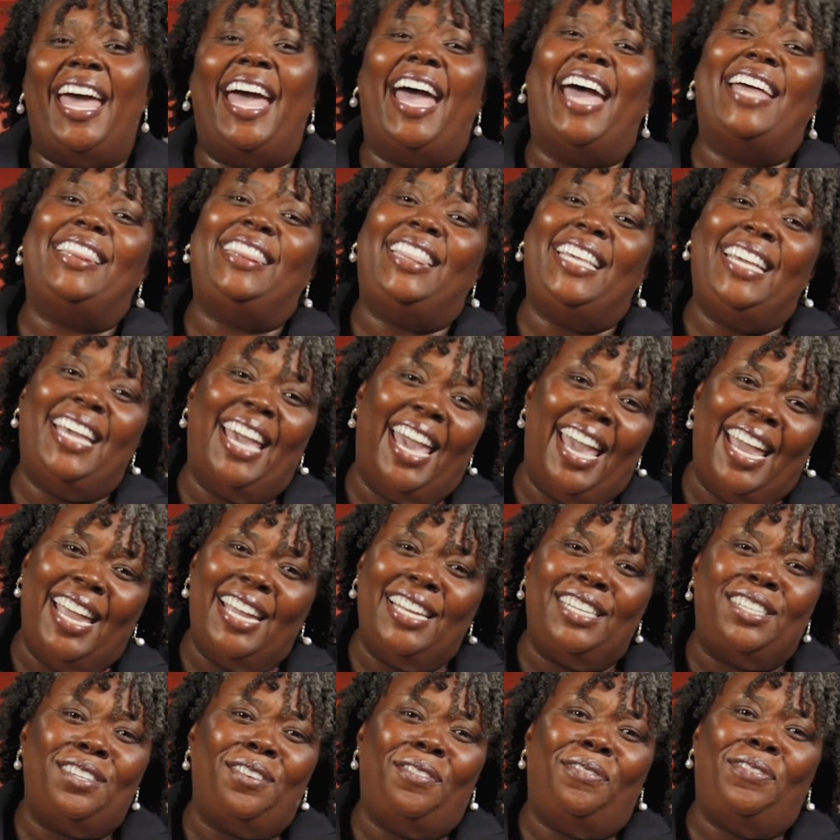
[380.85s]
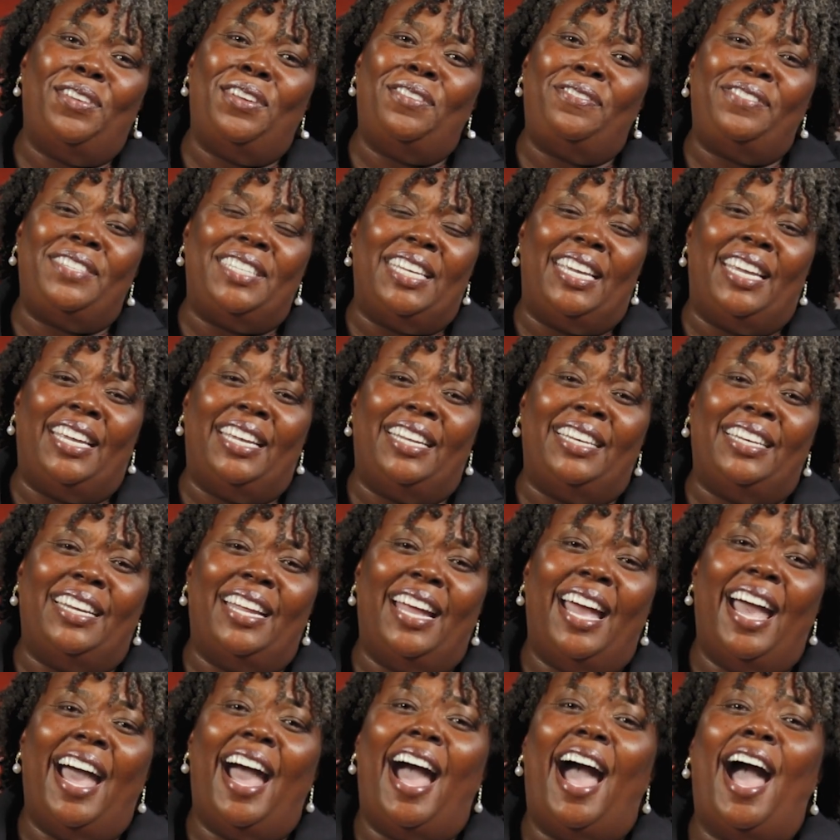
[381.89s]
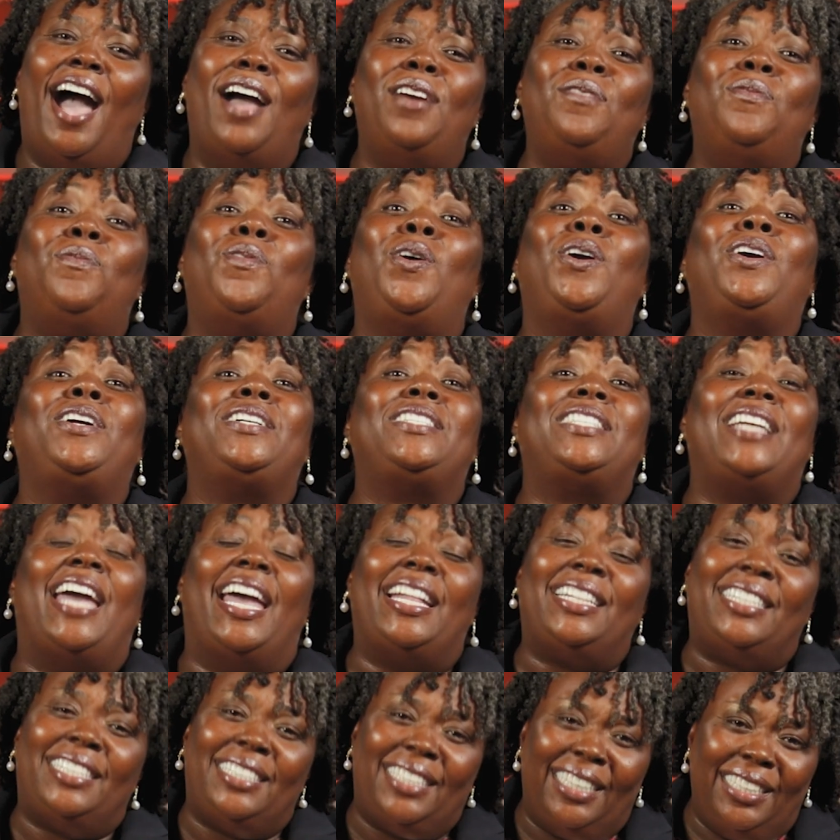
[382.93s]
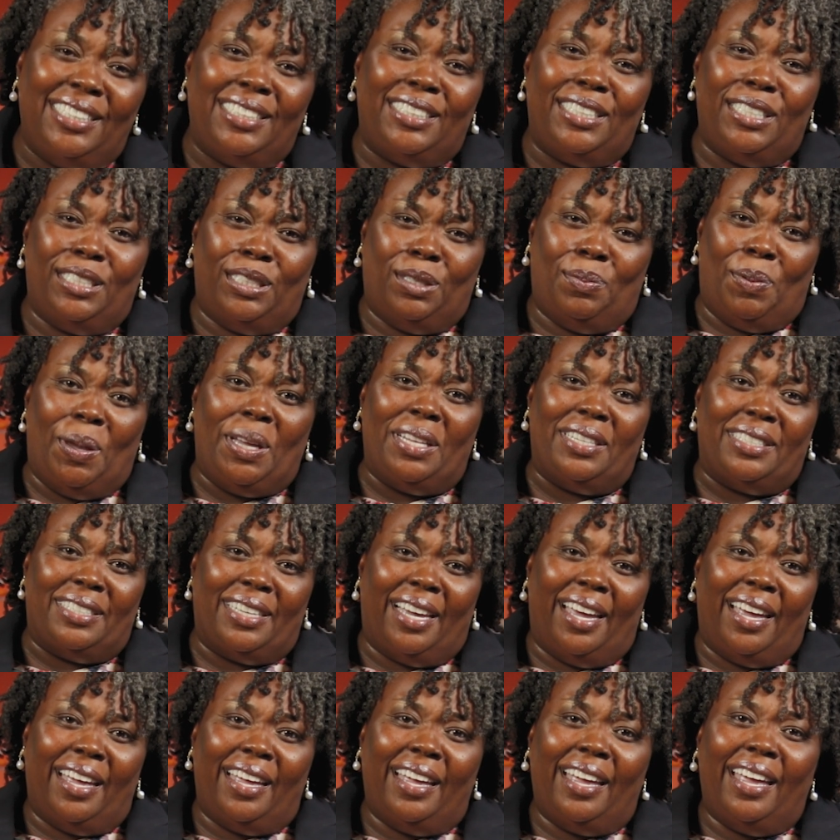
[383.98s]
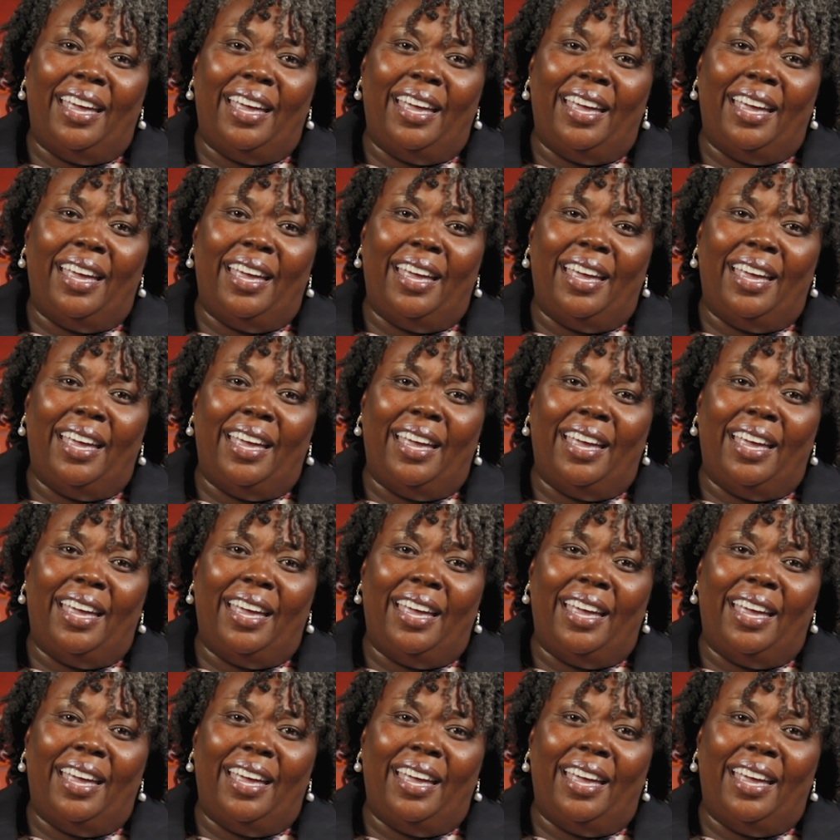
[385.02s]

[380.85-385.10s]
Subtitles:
At the age of 15, I worked at CiCi's Pizza,